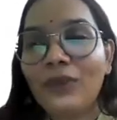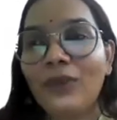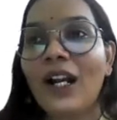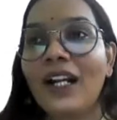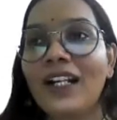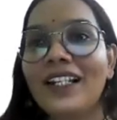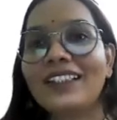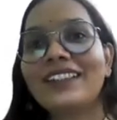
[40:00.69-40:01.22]
to
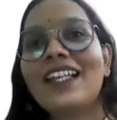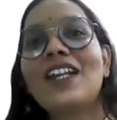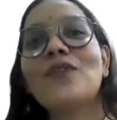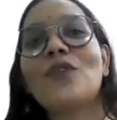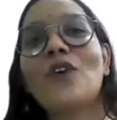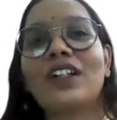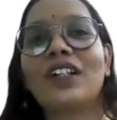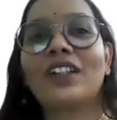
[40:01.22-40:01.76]
understand
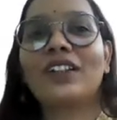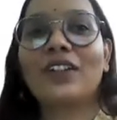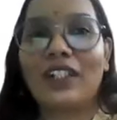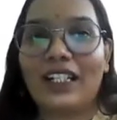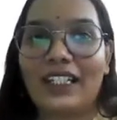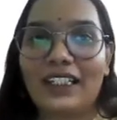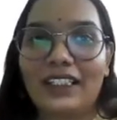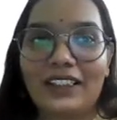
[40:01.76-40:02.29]
what are your
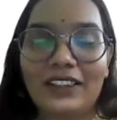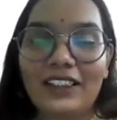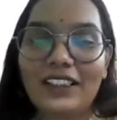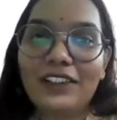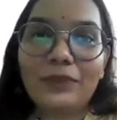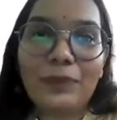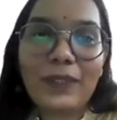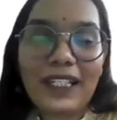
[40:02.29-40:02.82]
rights.
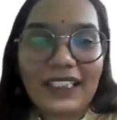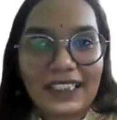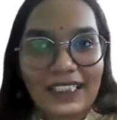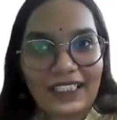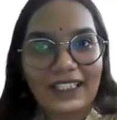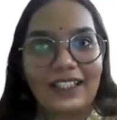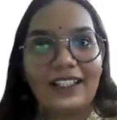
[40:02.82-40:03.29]
This is basic,